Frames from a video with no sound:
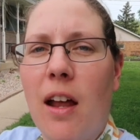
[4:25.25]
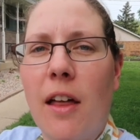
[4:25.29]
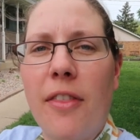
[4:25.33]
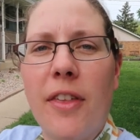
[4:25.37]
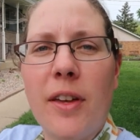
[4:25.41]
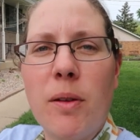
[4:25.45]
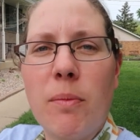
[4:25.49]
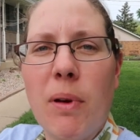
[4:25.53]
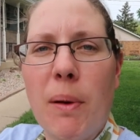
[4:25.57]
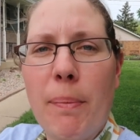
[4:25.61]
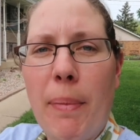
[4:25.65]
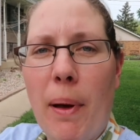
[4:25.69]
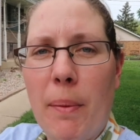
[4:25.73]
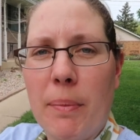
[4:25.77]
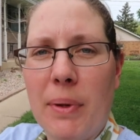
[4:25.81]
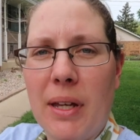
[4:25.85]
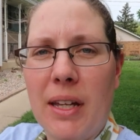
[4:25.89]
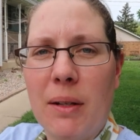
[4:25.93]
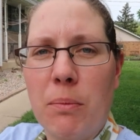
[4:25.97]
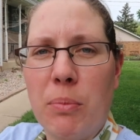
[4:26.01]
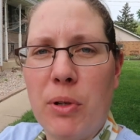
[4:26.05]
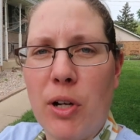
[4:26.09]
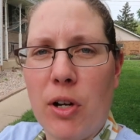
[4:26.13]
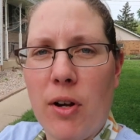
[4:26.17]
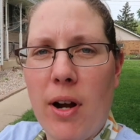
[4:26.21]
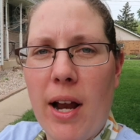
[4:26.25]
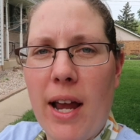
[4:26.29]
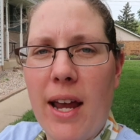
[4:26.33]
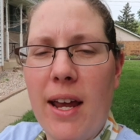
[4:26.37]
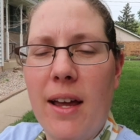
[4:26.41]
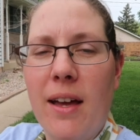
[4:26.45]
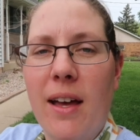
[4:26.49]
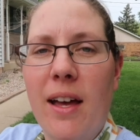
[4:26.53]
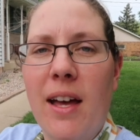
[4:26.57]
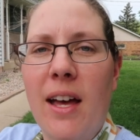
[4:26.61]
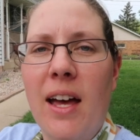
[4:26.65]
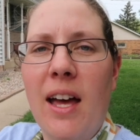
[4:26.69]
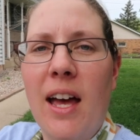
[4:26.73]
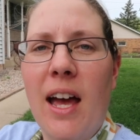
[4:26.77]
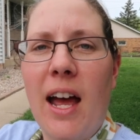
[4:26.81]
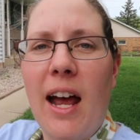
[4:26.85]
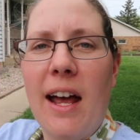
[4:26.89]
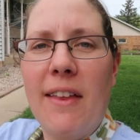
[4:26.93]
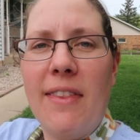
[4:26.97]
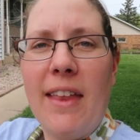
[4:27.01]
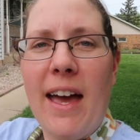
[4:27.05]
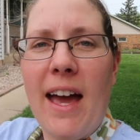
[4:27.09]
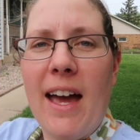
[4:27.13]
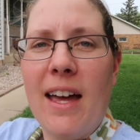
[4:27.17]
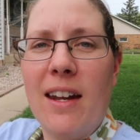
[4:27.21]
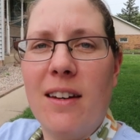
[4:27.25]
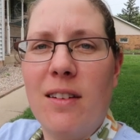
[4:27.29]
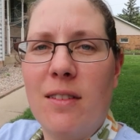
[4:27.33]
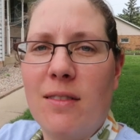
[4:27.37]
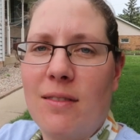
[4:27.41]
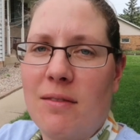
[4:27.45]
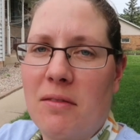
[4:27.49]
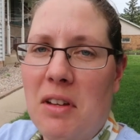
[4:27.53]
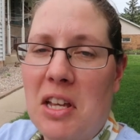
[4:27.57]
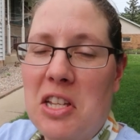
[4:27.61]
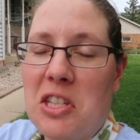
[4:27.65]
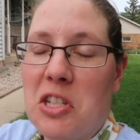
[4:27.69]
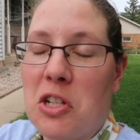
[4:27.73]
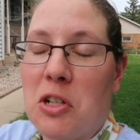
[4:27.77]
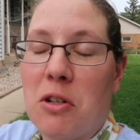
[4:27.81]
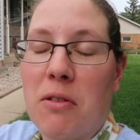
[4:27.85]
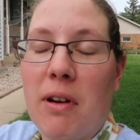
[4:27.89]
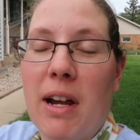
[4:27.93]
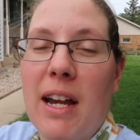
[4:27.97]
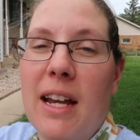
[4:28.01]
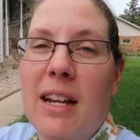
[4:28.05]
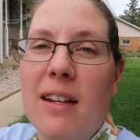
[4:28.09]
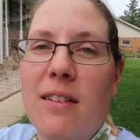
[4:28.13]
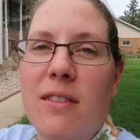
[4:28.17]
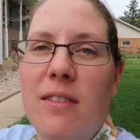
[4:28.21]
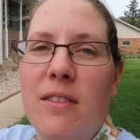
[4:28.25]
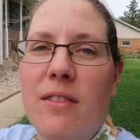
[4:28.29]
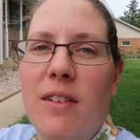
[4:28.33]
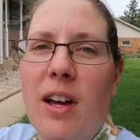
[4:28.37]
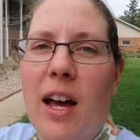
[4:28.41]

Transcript: nothing but pumpkin puree. And that is a great